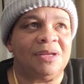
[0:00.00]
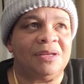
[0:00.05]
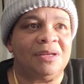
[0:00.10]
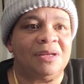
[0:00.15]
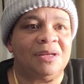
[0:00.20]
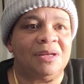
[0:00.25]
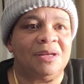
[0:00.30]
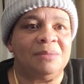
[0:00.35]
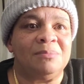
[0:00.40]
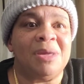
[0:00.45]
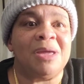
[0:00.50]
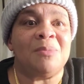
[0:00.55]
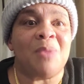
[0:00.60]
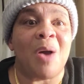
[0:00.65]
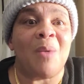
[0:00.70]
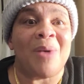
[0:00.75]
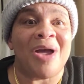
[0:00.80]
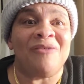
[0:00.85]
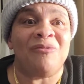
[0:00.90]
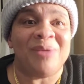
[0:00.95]
me and my
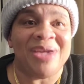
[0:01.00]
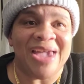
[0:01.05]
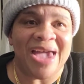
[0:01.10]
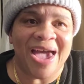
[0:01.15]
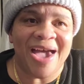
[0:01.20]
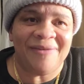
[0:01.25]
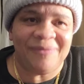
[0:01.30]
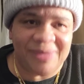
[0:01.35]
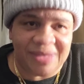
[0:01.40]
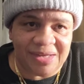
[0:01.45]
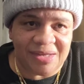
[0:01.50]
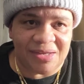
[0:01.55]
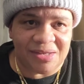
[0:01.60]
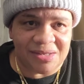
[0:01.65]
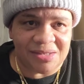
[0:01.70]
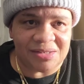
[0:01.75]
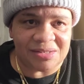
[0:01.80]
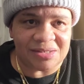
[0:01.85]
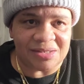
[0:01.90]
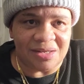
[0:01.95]
wife, we have
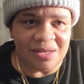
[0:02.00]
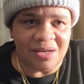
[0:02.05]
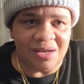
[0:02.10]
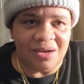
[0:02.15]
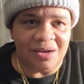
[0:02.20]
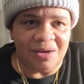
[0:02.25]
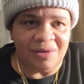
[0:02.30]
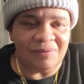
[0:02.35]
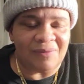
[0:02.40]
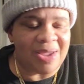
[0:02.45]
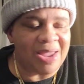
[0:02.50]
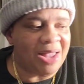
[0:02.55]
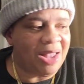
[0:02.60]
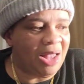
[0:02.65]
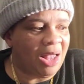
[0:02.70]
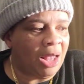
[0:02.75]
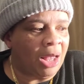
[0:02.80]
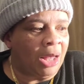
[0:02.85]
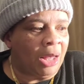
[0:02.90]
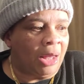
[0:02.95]
kids, right?
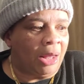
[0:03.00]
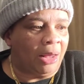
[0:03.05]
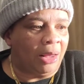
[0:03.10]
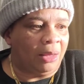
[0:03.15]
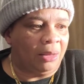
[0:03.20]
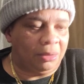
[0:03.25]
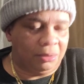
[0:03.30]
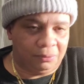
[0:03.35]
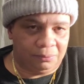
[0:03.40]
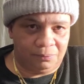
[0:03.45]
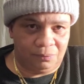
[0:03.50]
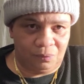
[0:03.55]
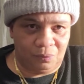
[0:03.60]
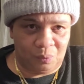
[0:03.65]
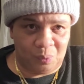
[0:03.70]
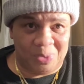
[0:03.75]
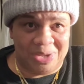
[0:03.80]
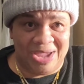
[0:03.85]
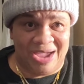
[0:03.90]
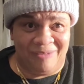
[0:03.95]

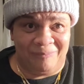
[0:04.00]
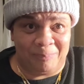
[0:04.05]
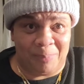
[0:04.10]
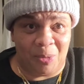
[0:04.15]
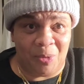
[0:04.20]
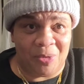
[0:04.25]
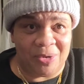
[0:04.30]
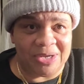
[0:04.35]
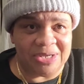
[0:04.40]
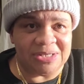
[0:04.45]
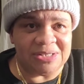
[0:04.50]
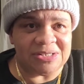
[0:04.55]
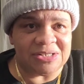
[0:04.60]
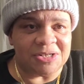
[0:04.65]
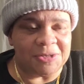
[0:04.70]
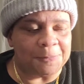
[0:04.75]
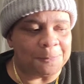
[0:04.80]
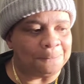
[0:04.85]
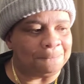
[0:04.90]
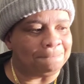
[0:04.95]
We have boys
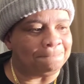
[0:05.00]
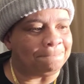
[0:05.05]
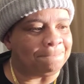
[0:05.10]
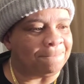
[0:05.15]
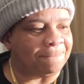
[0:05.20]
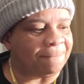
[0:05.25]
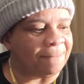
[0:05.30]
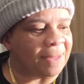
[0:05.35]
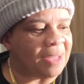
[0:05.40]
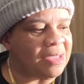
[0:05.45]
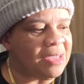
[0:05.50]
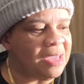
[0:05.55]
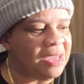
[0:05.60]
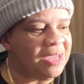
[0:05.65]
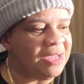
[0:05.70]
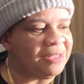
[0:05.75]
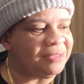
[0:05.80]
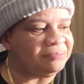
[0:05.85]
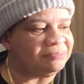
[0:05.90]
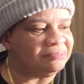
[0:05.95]

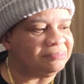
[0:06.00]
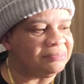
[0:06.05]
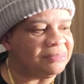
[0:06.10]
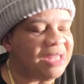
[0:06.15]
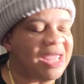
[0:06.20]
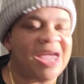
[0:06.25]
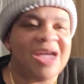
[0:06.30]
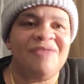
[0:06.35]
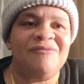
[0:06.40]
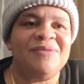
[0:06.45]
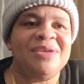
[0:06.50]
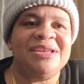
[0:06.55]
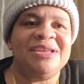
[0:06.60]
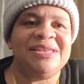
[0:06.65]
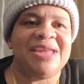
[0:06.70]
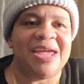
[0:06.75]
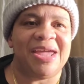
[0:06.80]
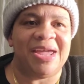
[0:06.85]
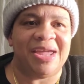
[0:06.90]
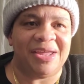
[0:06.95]
and every
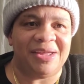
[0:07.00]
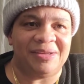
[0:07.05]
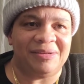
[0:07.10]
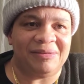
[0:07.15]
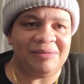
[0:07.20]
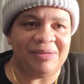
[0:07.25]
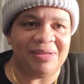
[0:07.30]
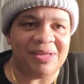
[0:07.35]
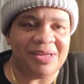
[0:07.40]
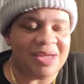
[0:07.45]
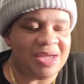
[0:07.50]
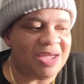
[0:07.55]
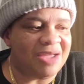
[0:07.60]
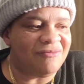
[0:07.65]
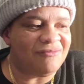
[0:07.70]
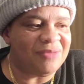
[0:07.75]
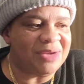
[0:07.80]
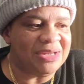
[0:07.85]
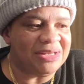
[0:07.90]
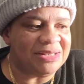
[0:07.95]
day,
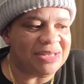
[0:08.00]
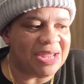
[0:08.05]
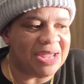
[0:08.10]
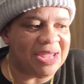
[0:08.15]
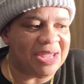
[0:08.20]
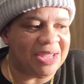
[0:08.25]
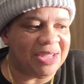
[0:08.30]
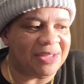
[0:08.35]
every day,